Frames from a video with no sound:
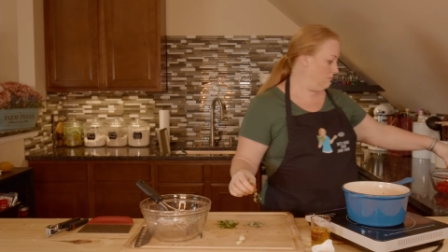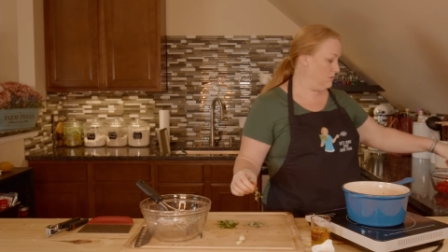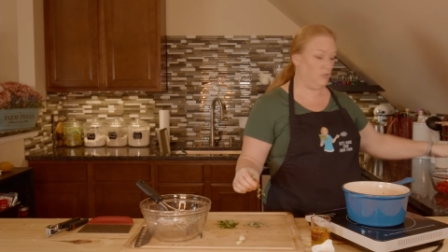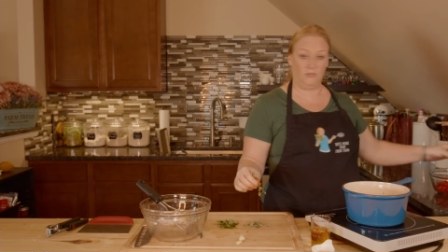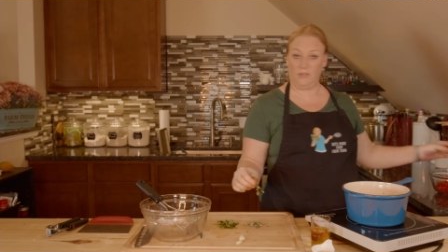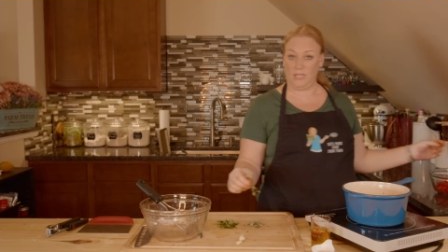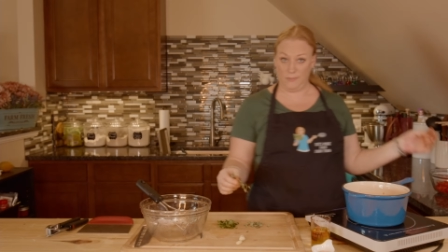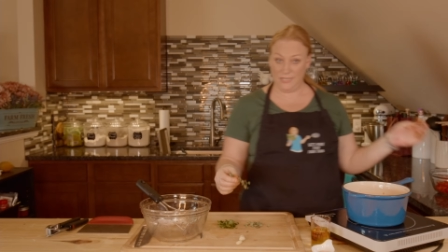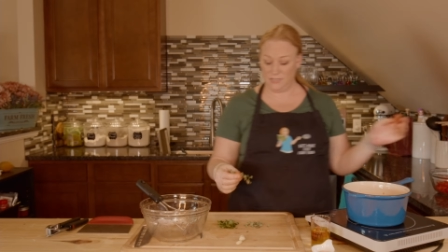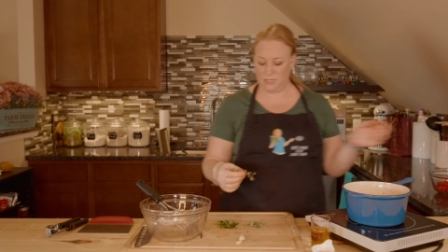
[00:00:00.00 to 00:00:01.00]
Do you eat
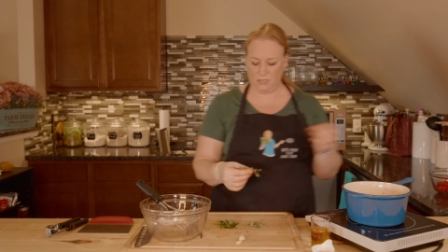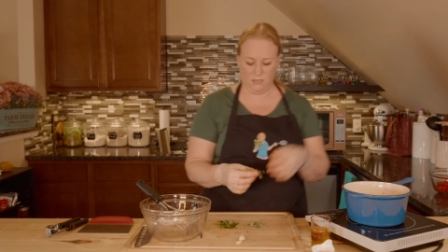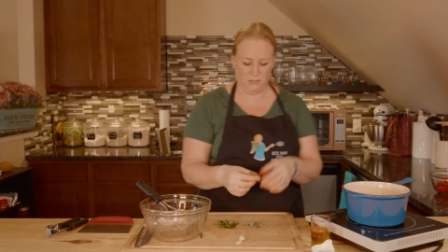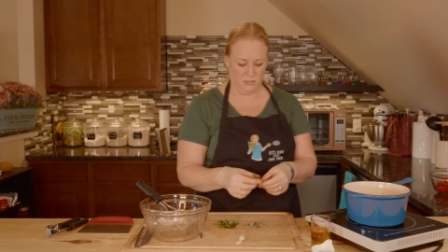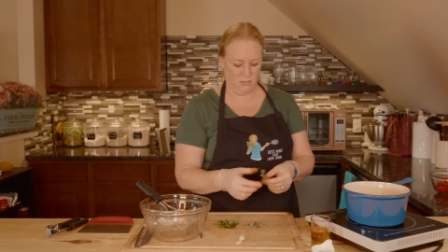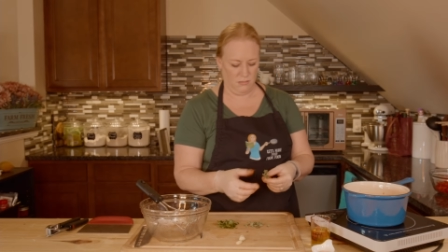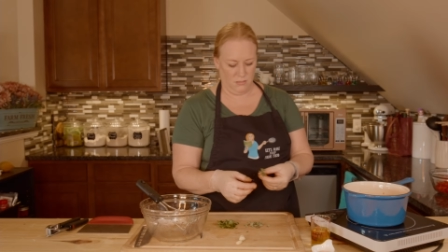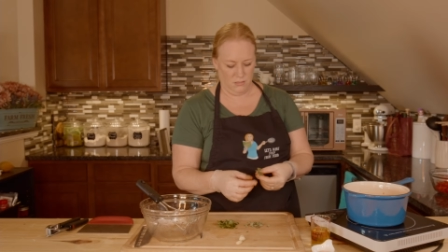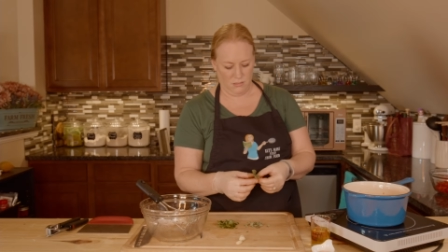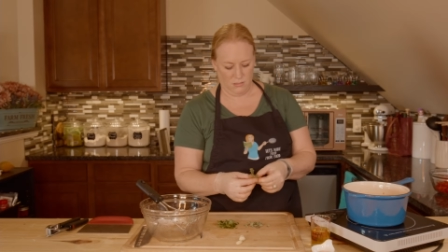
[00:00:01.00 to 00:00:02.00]
pizza?
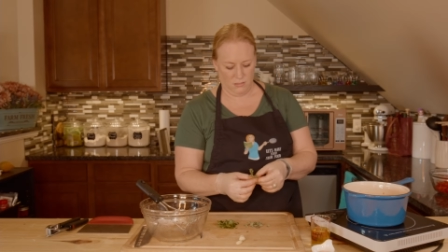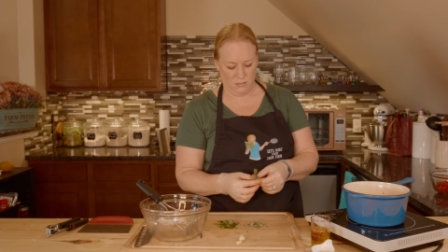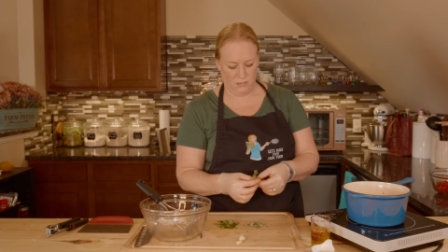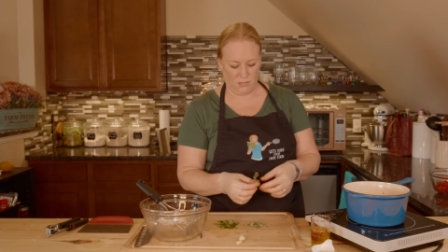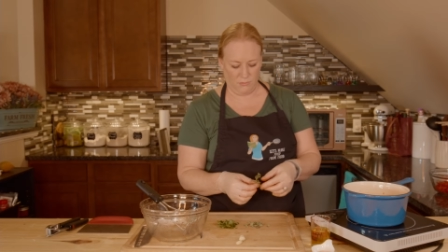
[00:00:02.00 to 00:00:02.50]
You